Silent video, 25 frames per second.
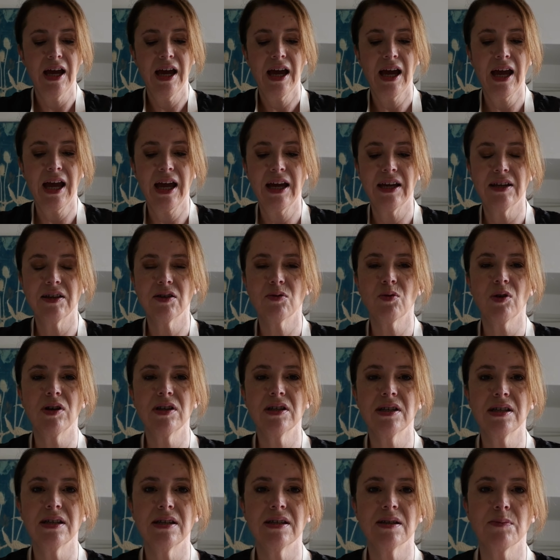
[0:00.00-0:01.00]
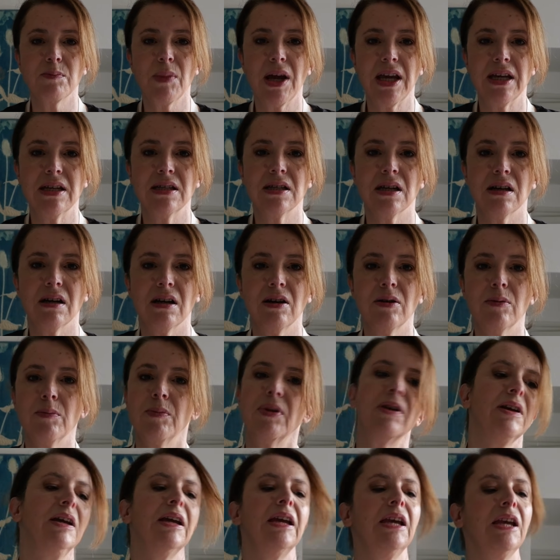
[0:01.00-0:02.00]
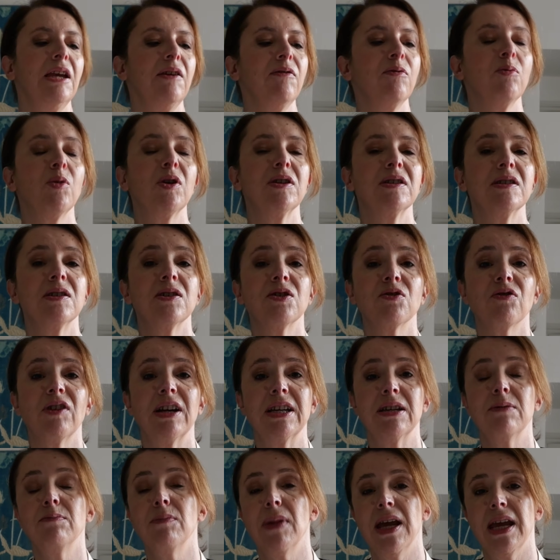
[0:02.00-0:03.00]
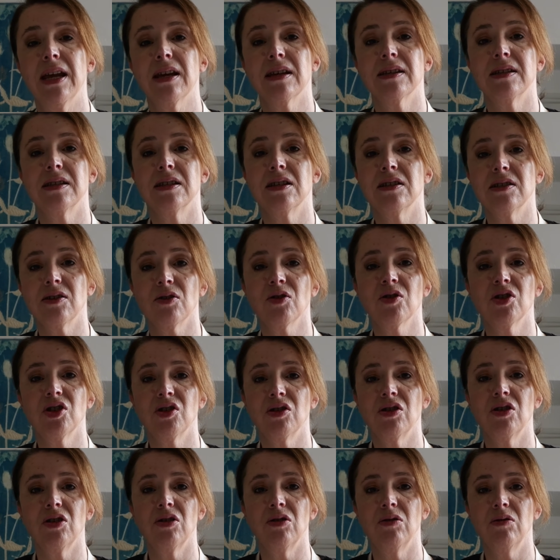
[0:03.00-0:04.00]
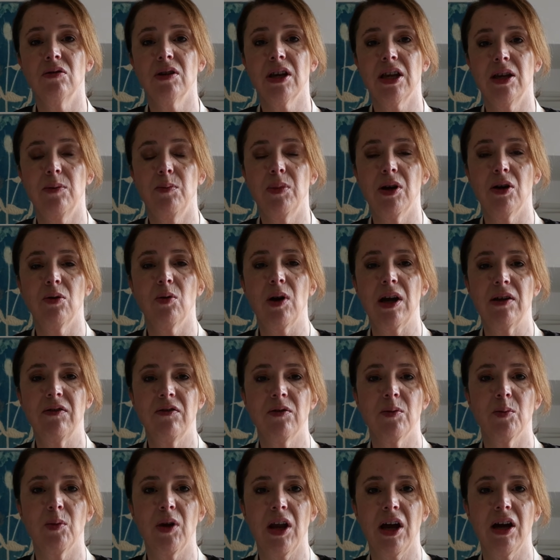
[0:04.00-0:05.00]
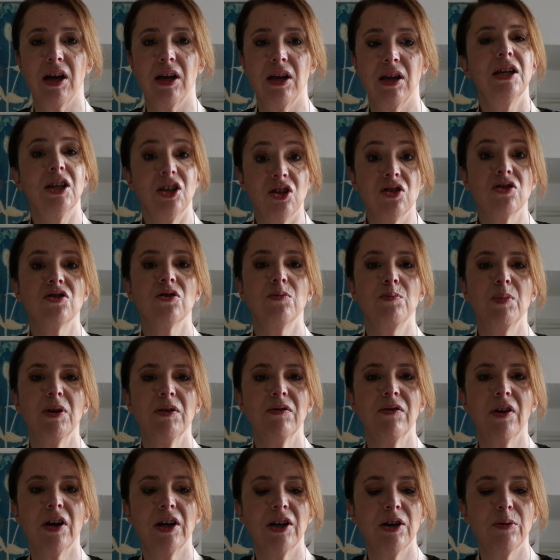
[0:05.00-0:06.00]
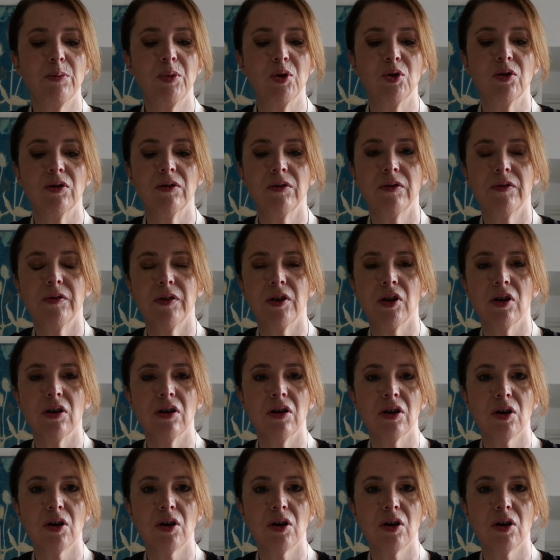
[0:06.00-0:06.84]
And once it's made up, even once it's already mixed, as long as you keep it away from light, it should be viable for